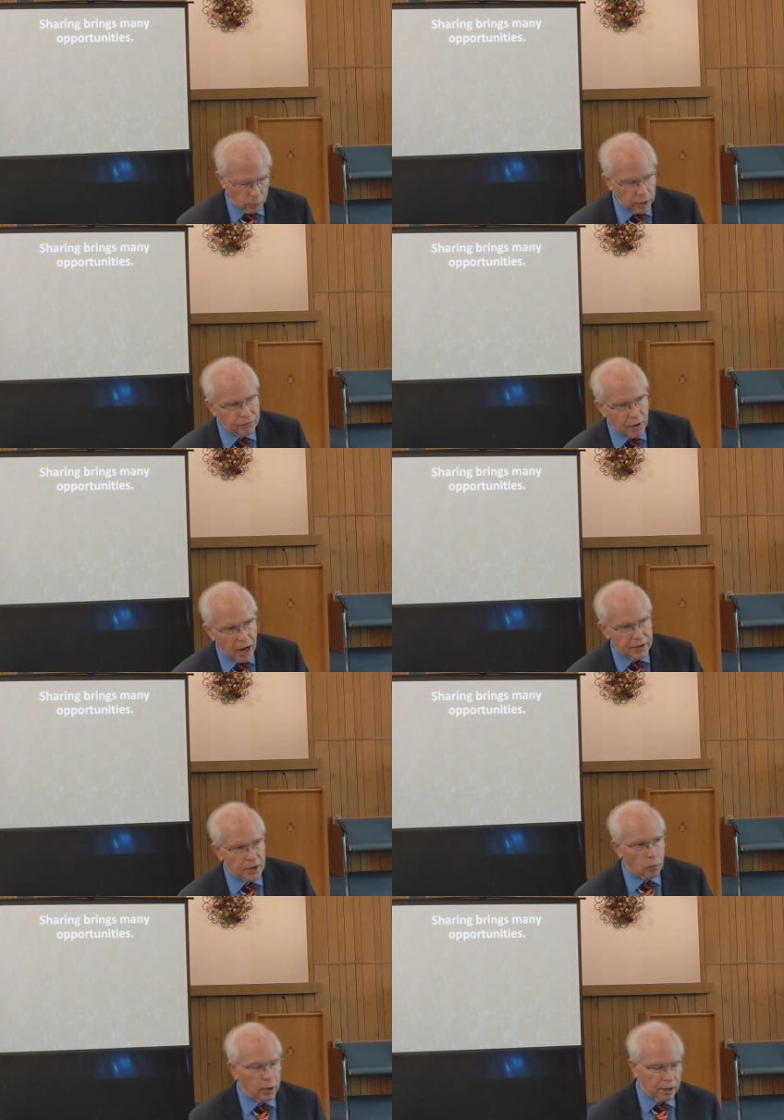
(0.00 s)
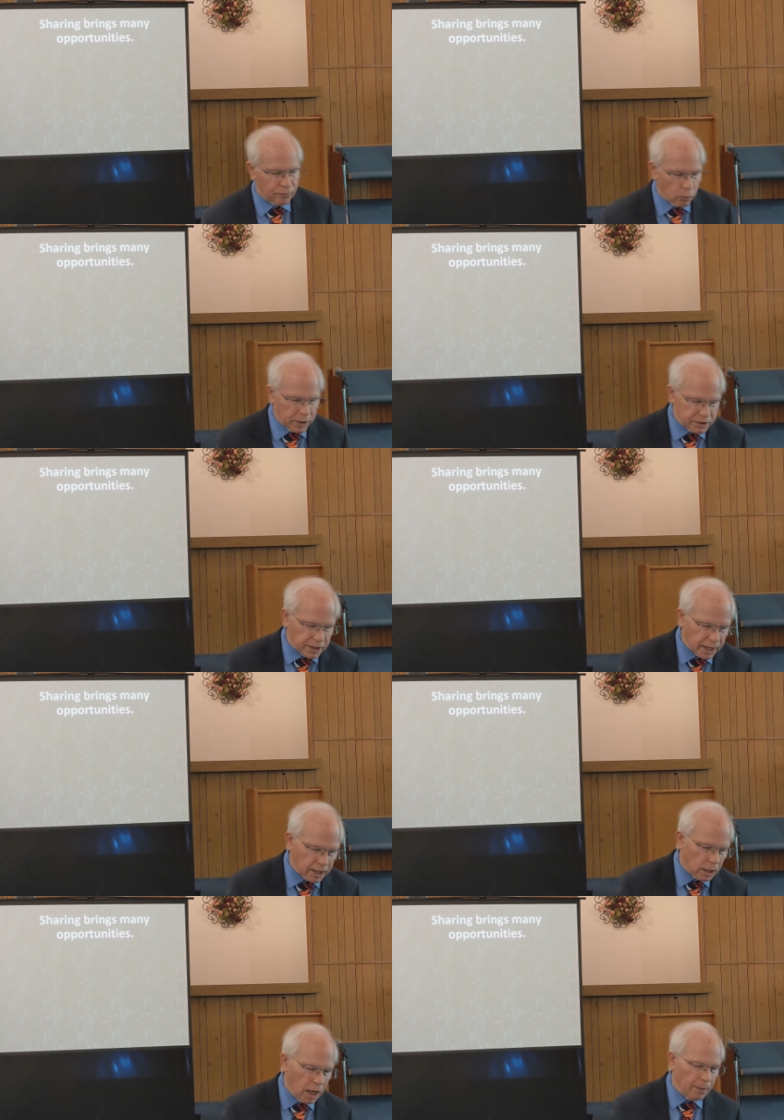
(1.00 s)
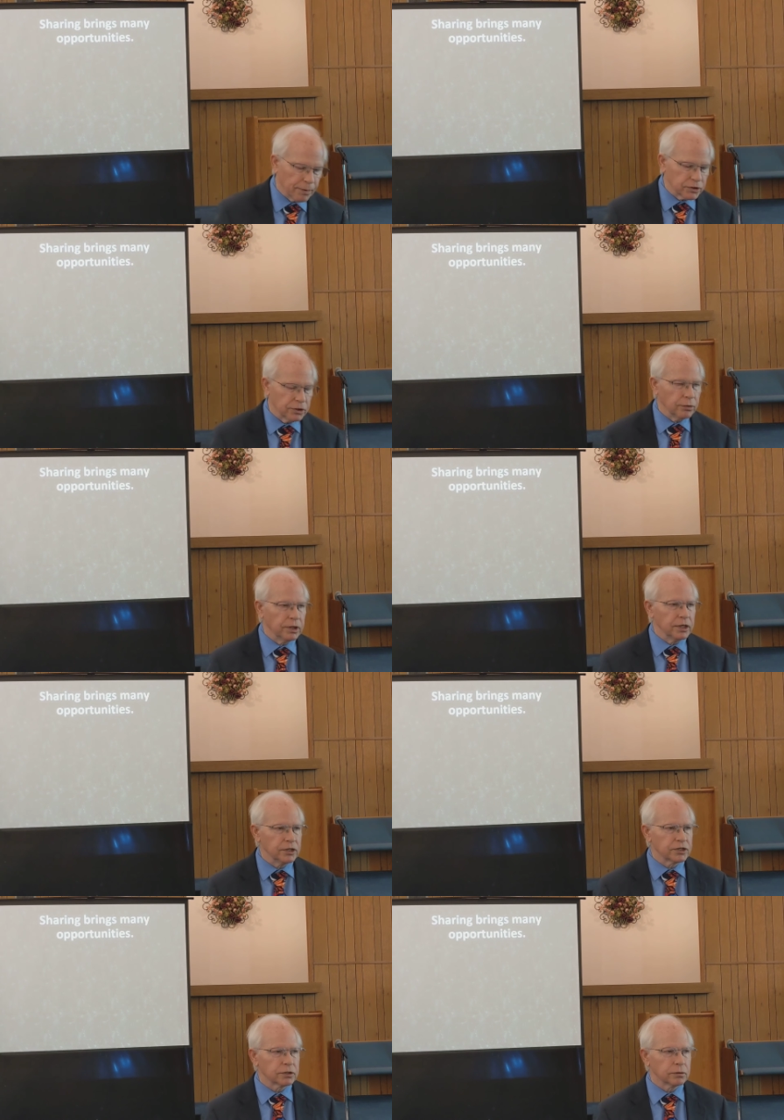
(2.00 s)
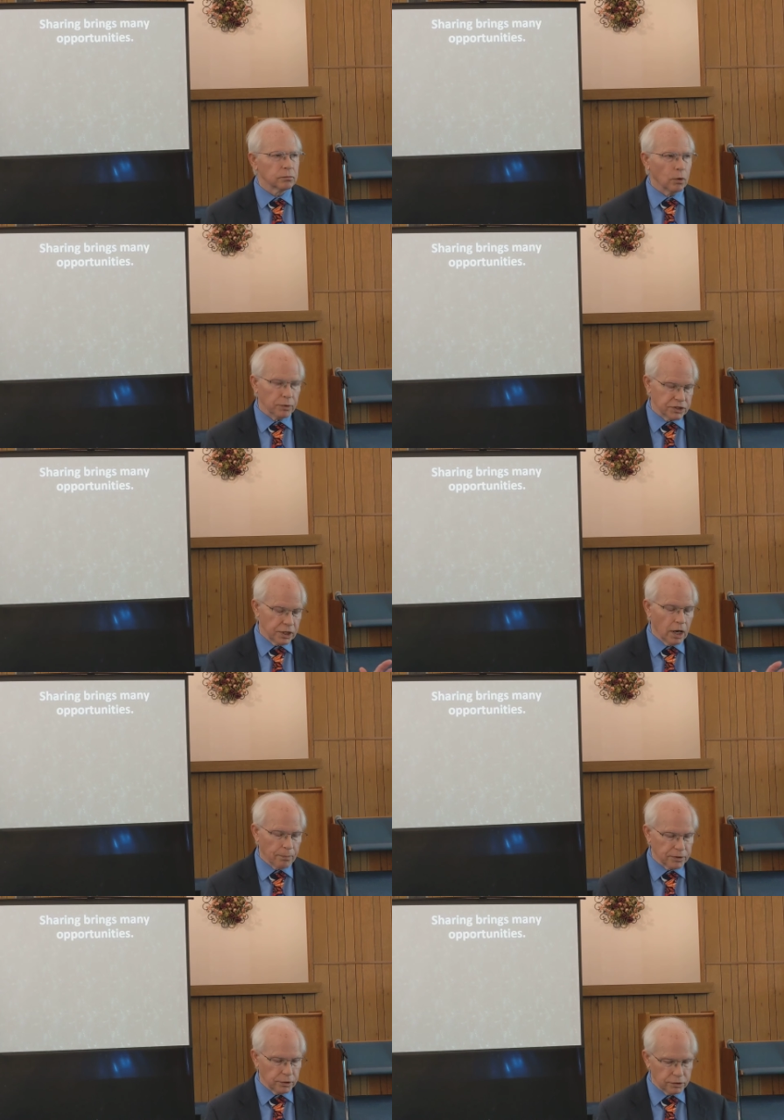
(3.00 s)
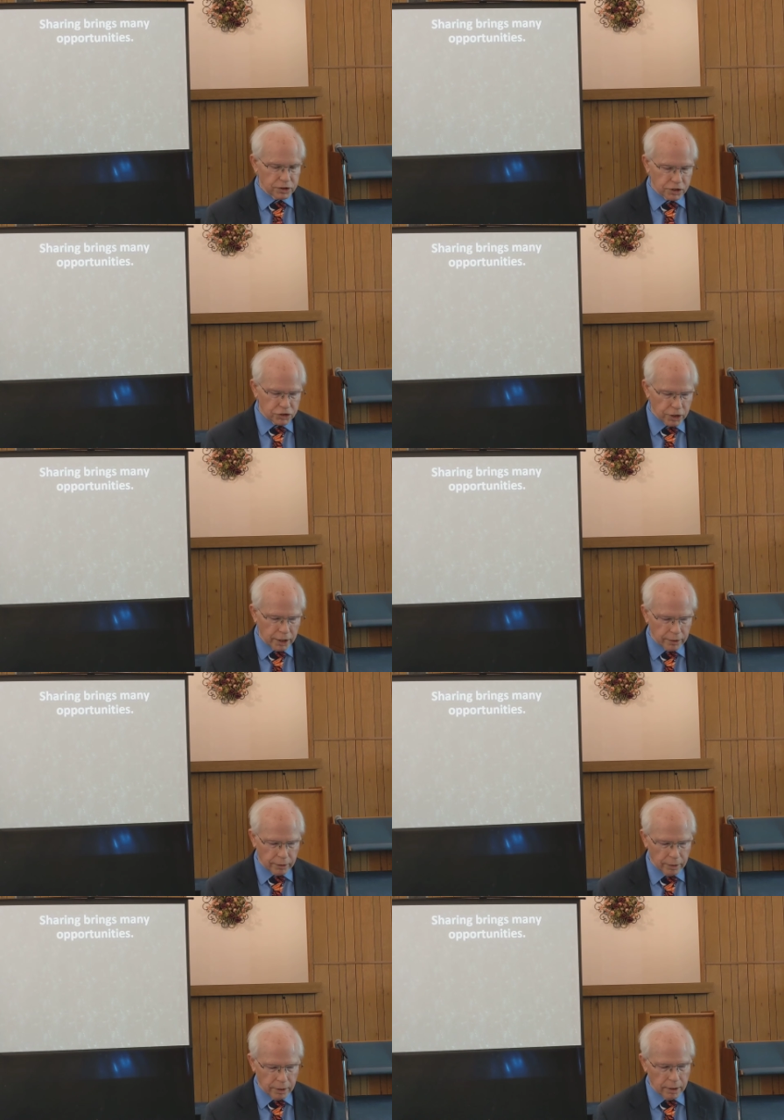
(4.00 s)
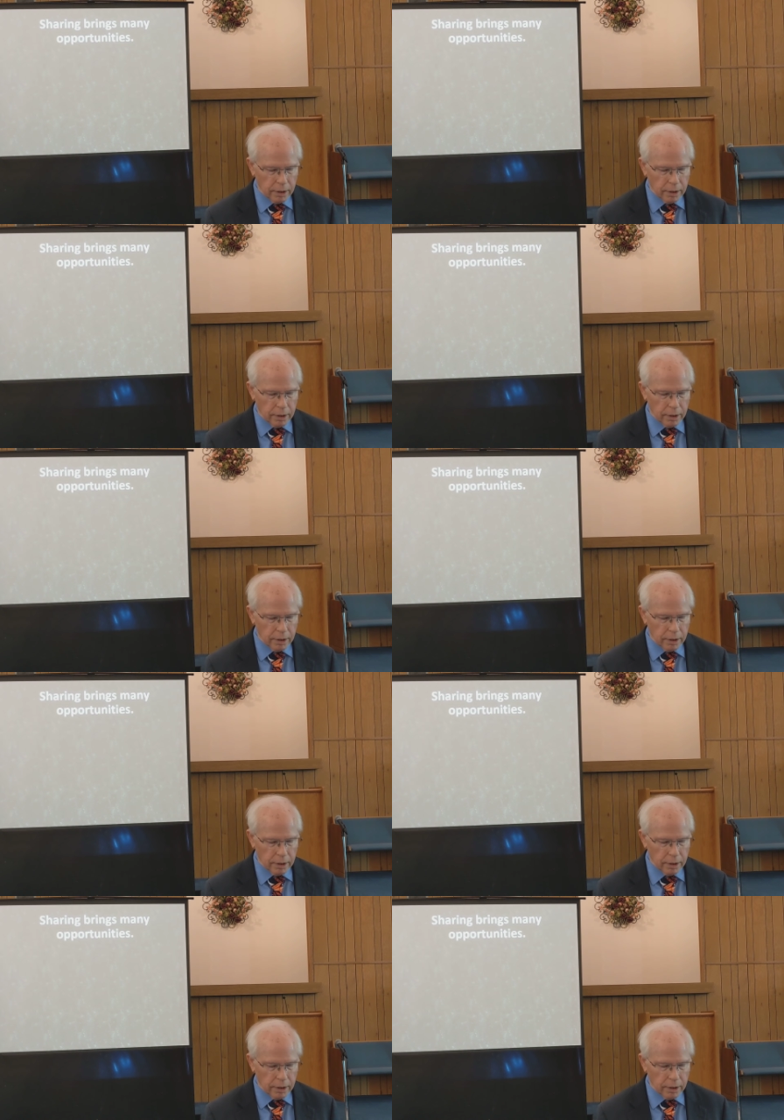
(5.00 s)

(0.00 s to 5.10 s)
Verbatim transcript: We find that whenever we take opportunities, but we see opportunities to share,